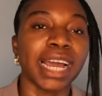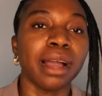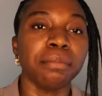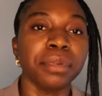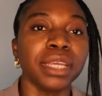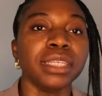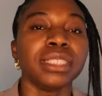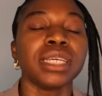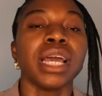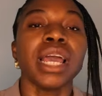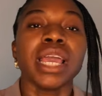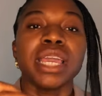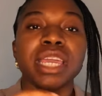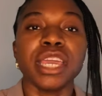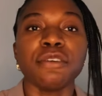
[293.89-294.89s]
That means
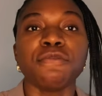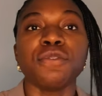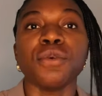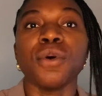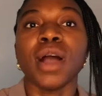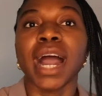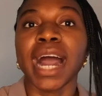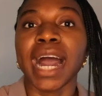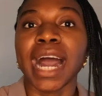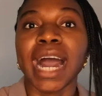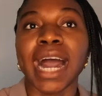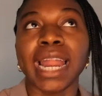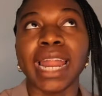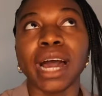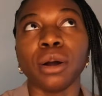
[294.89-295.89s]
if you are
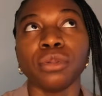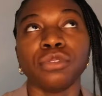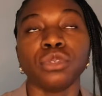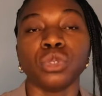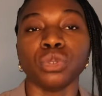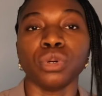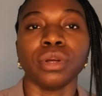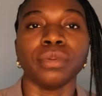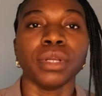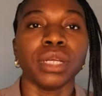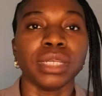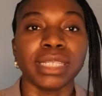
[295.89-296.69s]
allowed to